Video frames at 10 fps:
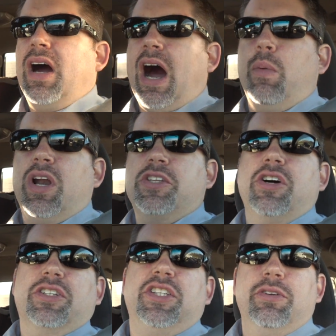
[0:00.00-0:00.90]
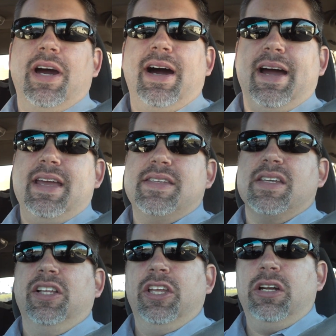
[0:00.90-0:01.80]
I want to talk to you guys
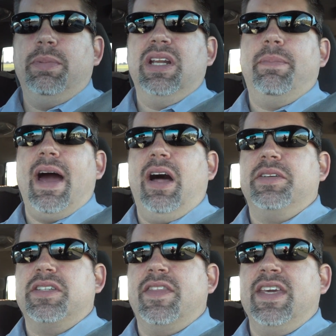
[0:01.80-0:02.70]
a little bit about